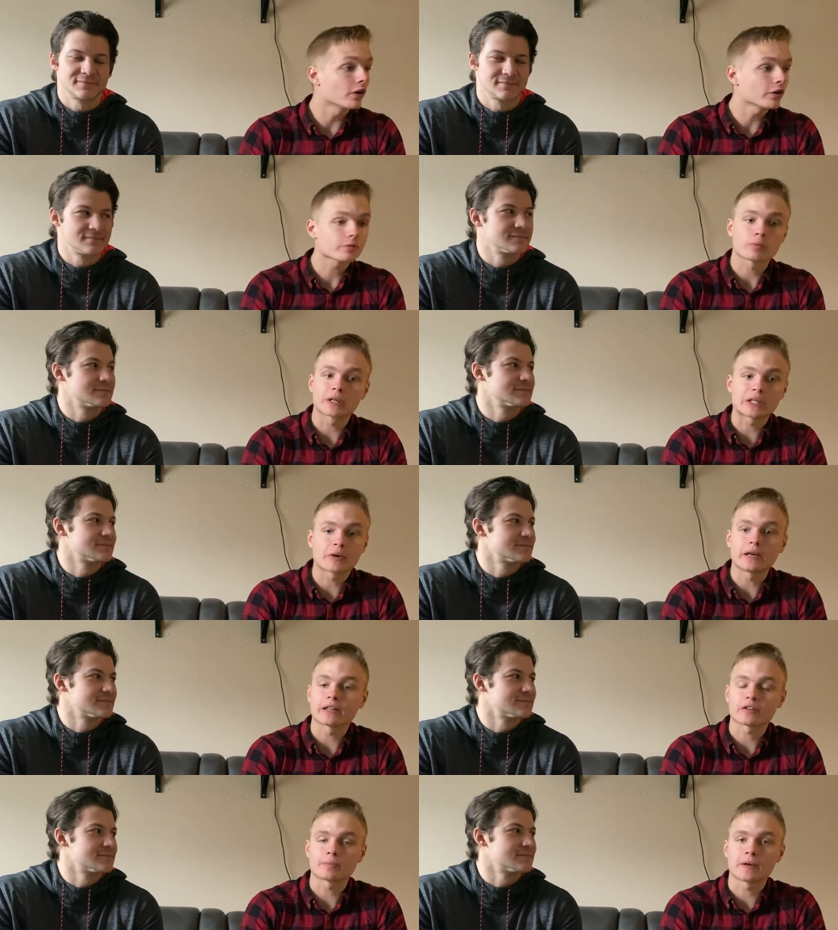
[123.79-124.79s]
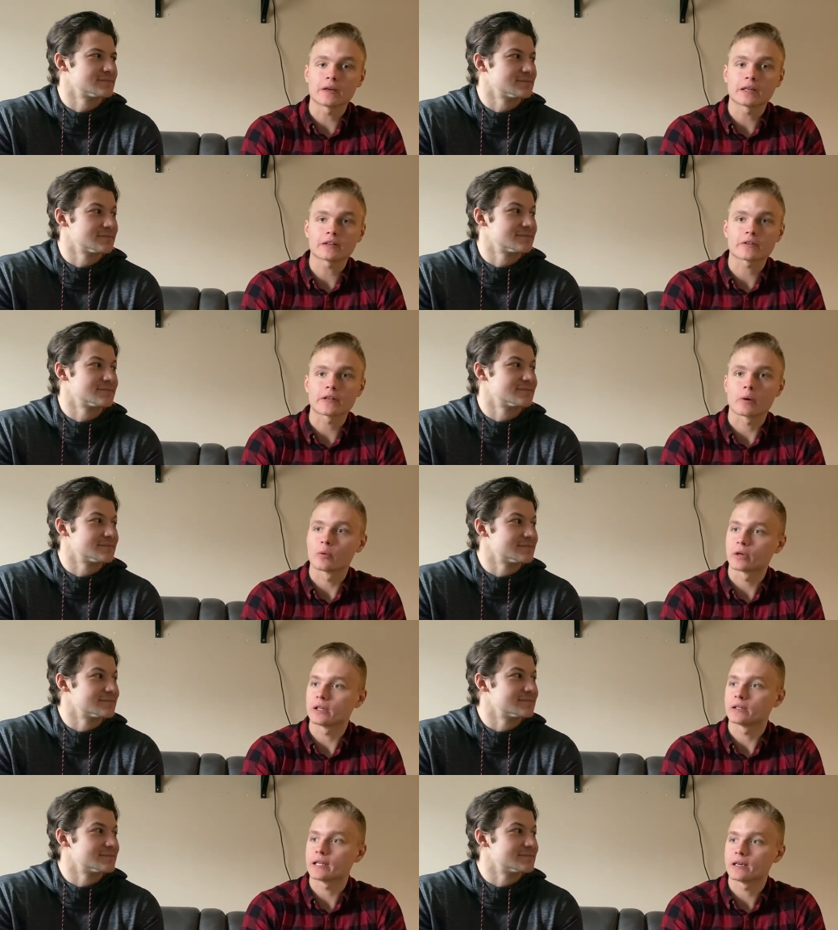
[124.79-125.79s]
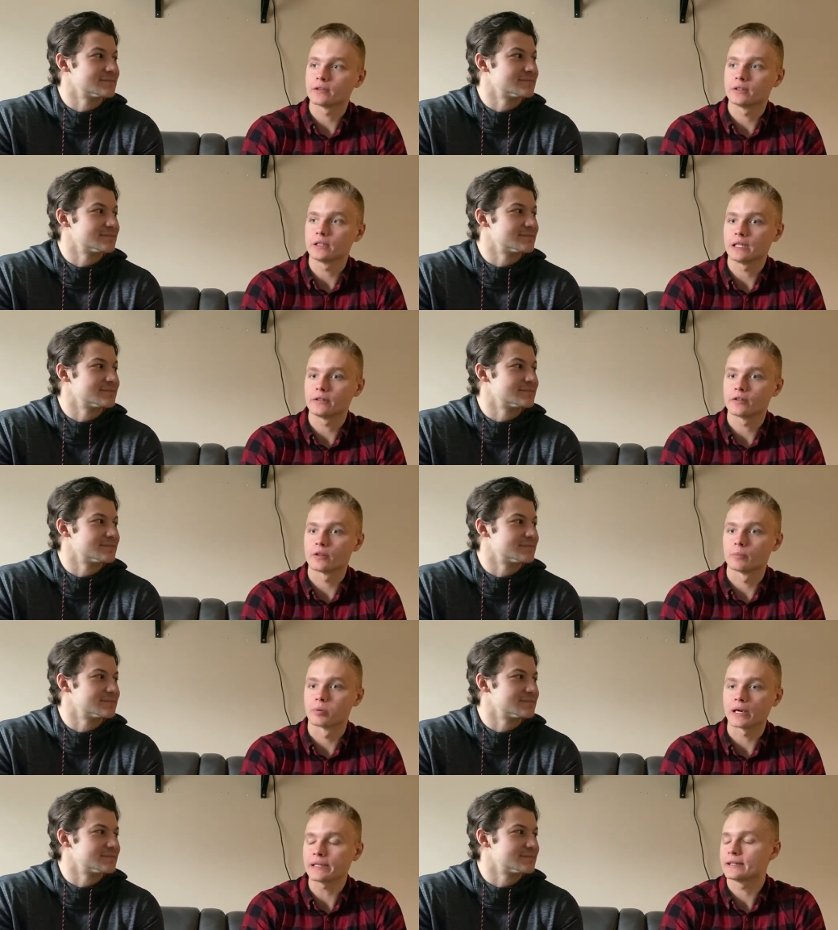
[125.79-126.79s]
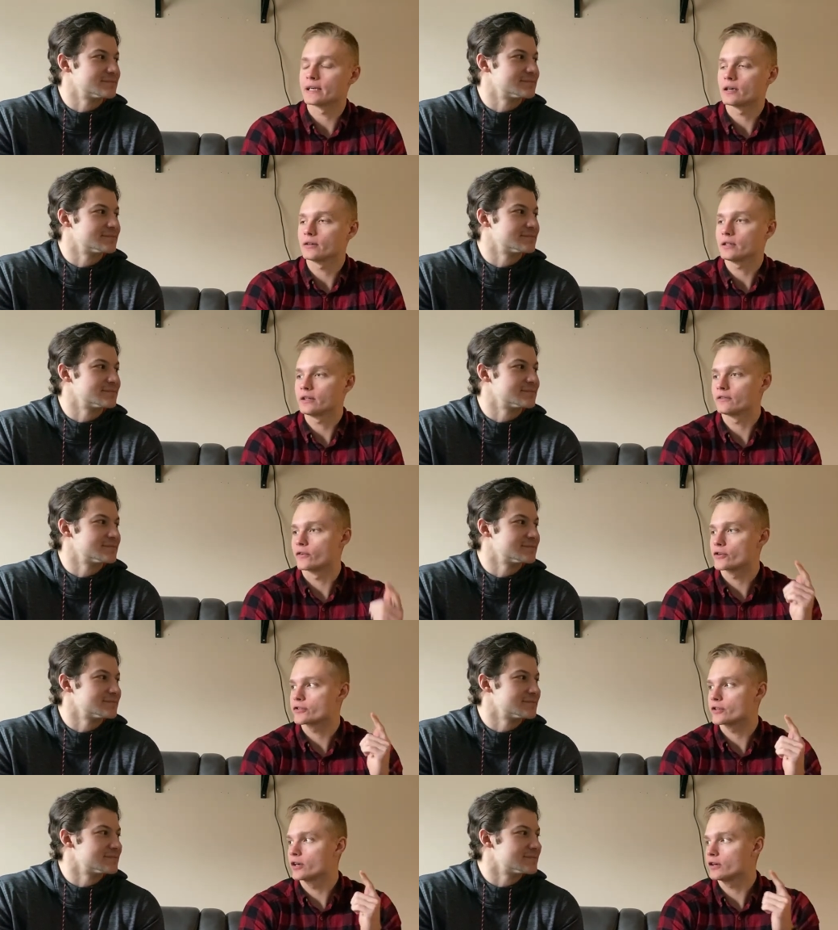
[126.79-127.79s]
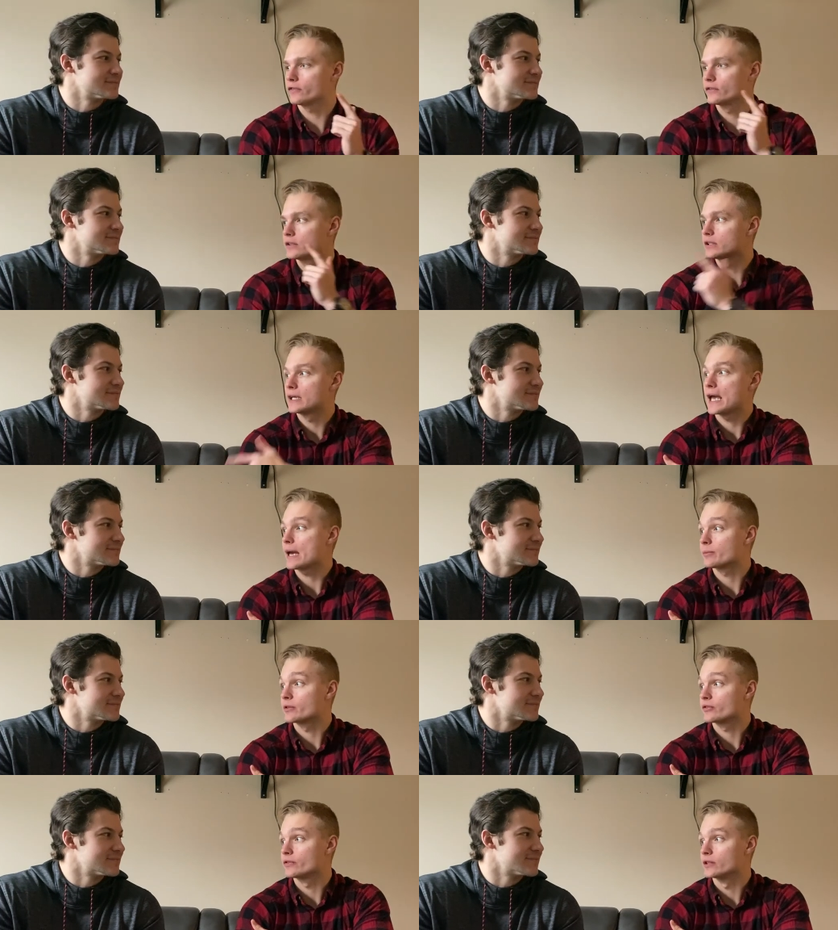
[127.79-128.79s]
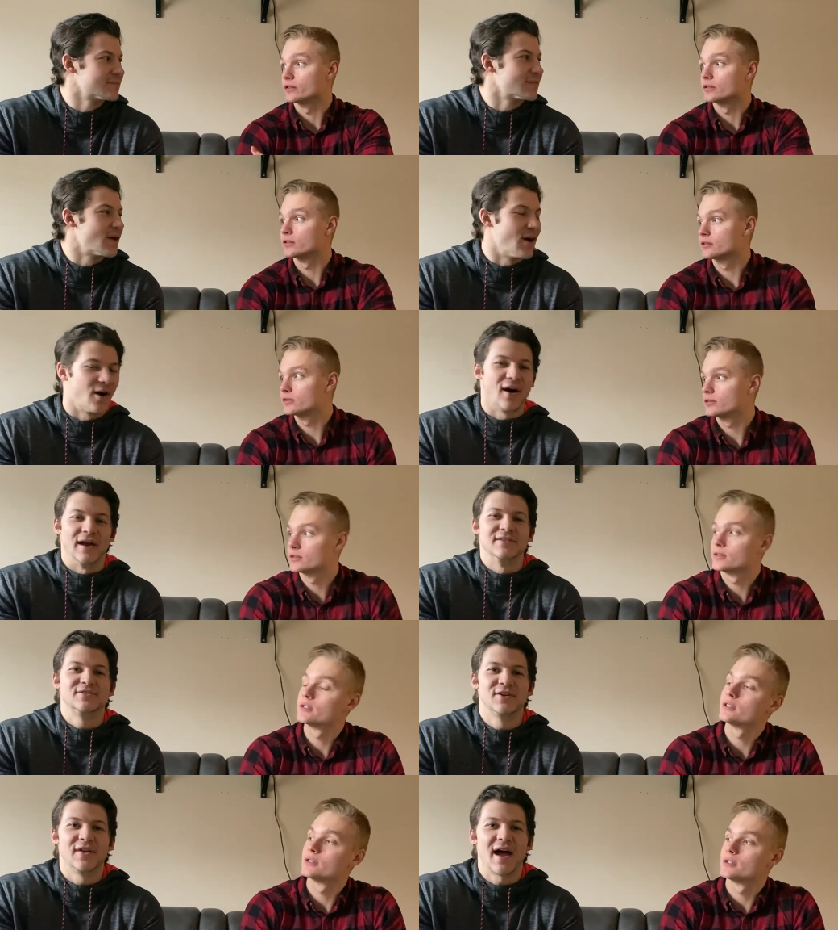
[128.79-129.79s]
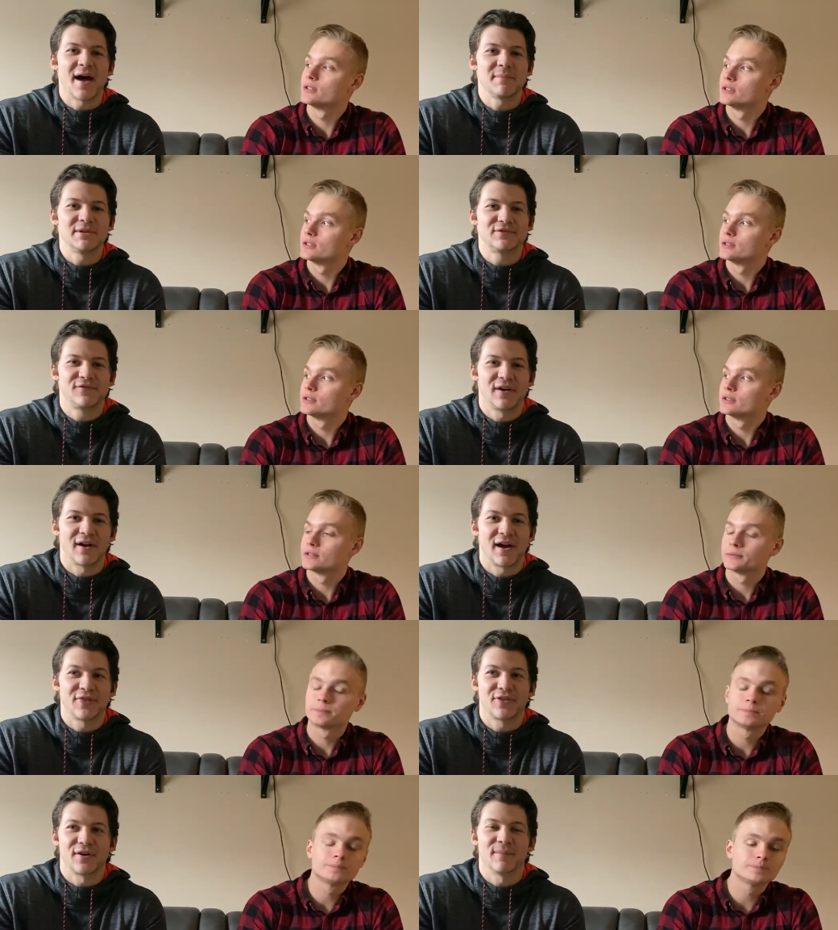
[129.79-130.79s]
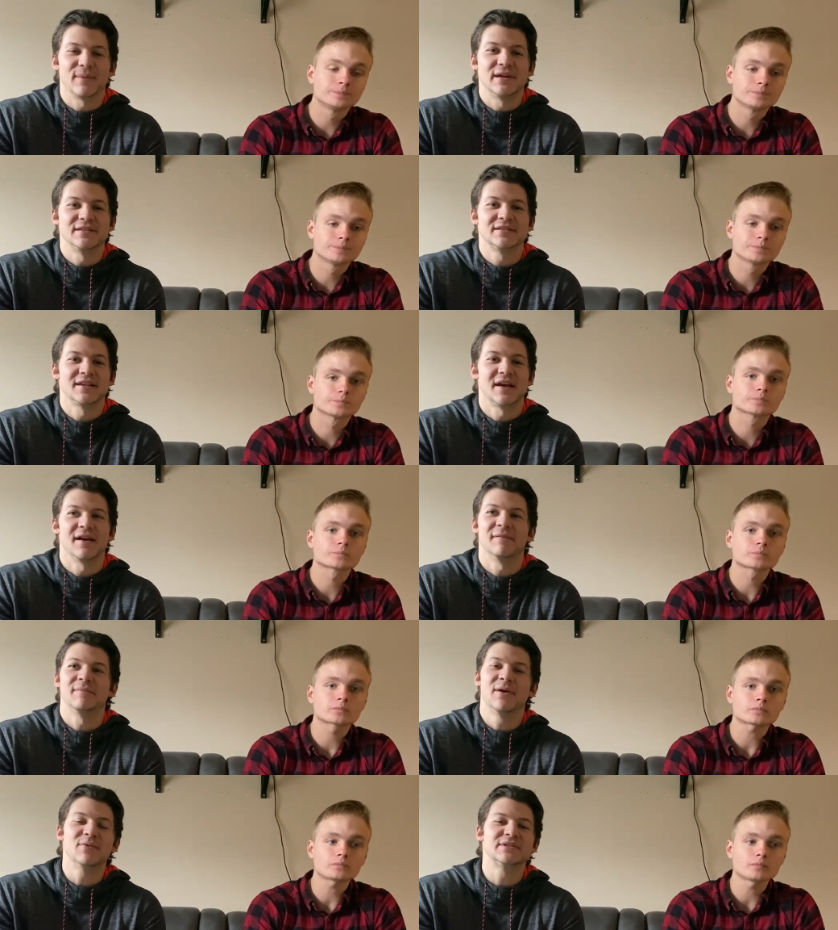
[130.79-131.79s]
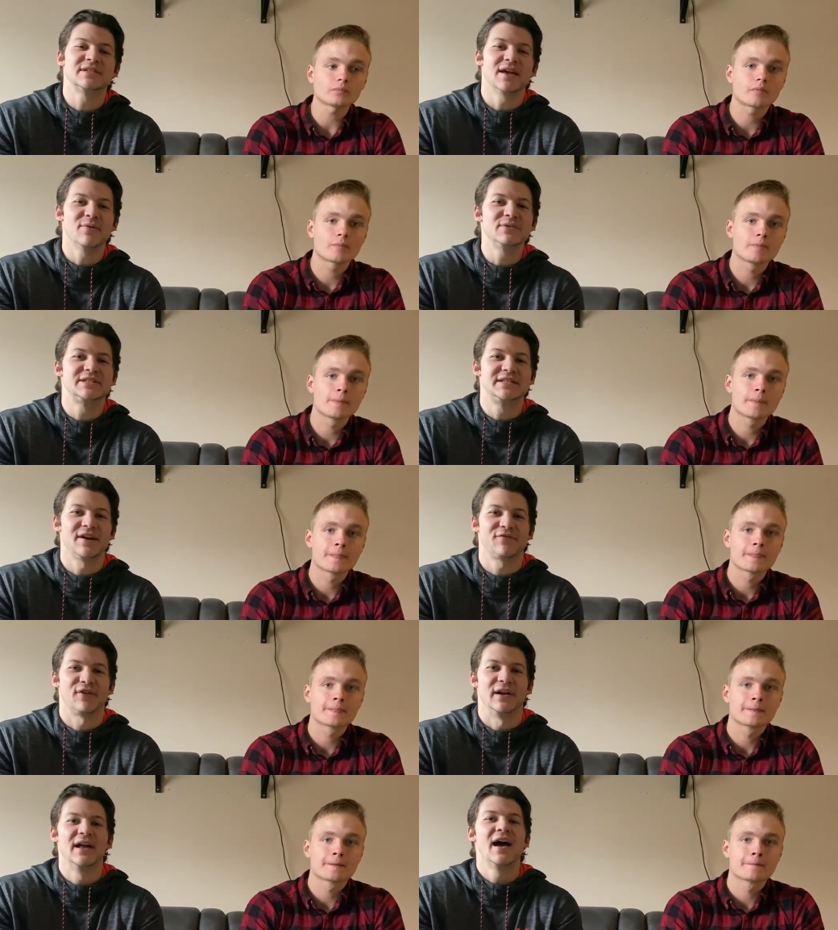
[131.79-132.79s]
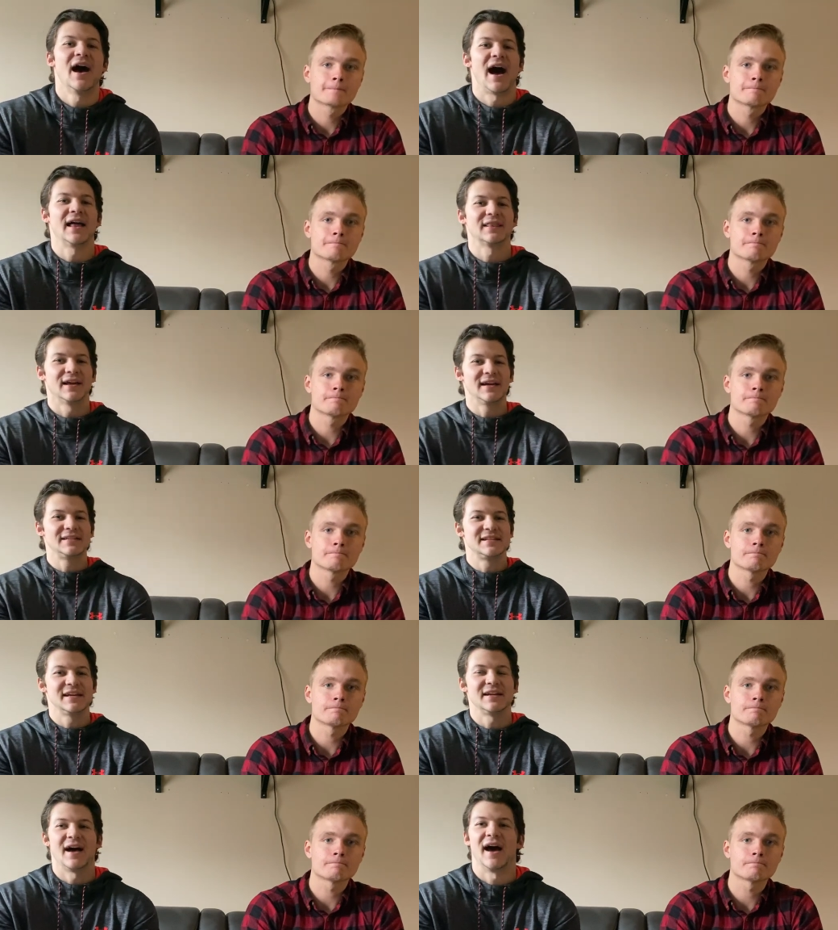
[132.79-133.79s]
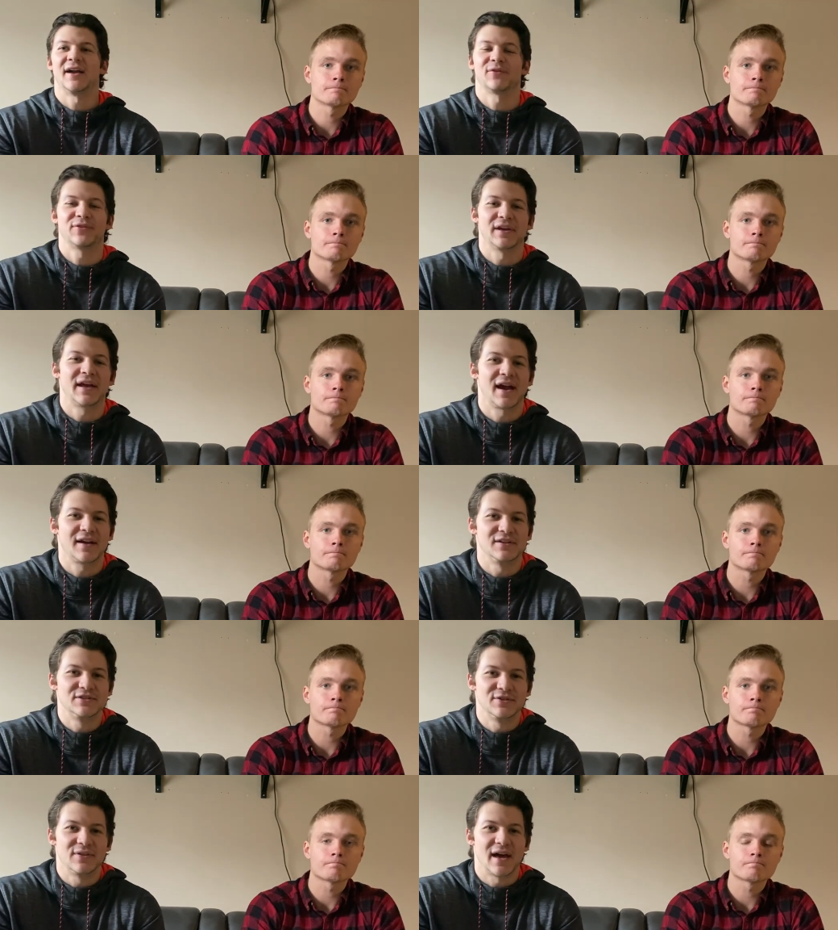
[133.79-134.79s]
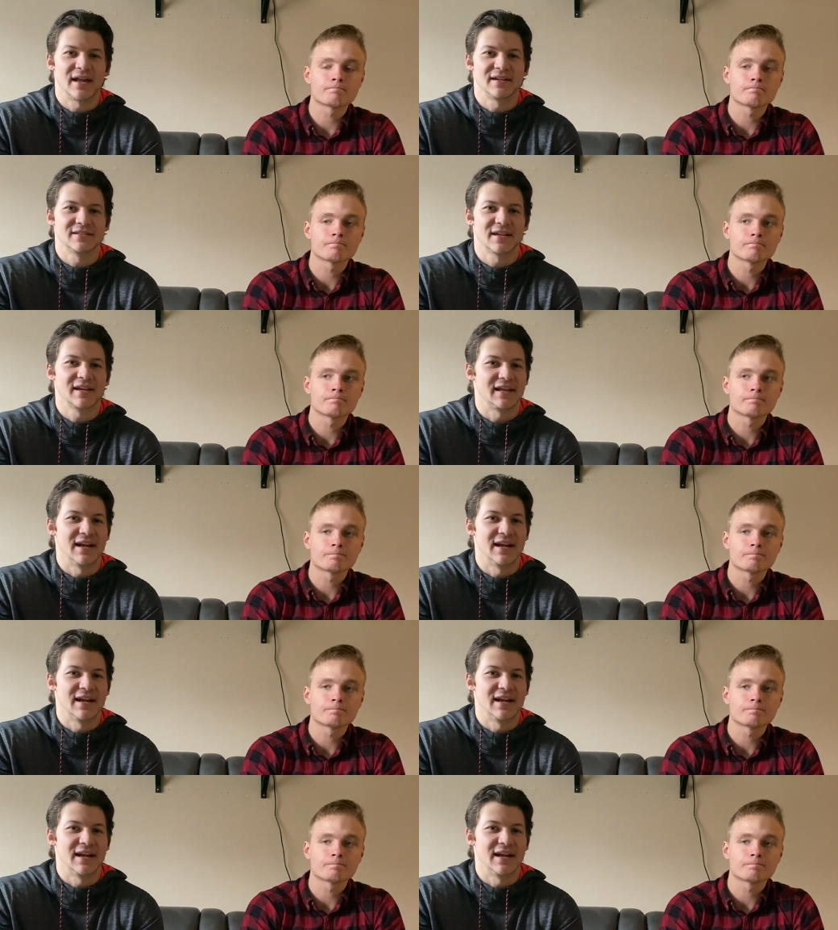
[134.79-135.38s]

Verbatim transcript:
Speaker 1: it's pretty great experience. Now we'll get down into the breakdown. First off, atmosphere. All right, so the
Speaker 2: atmosphere at Thurman's, it was it was different. I liked it. I don't think I could do that as like an